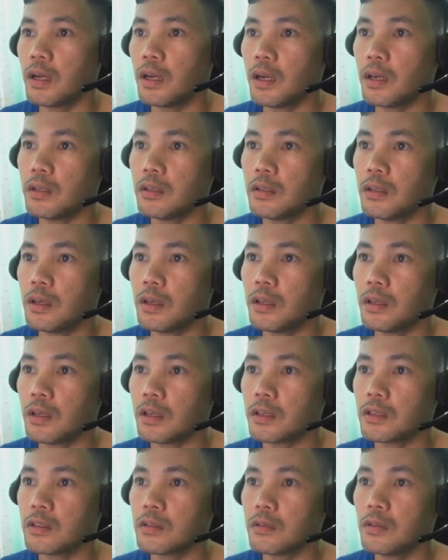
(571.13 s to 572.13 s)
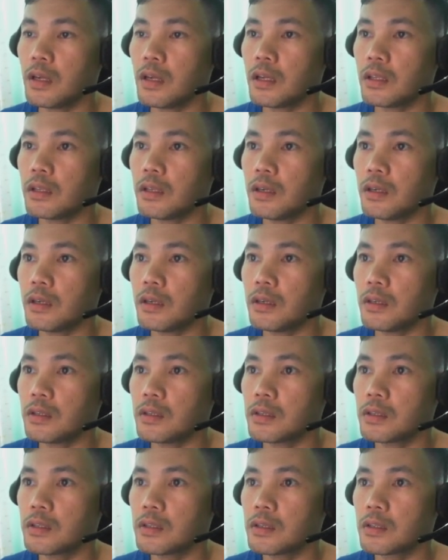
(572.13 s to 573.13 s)
and then next to that
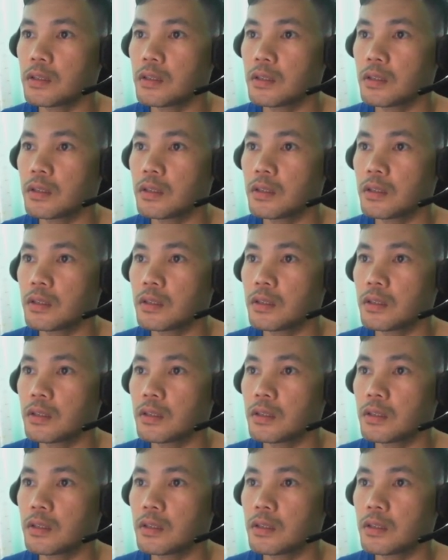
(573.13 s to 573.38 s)
is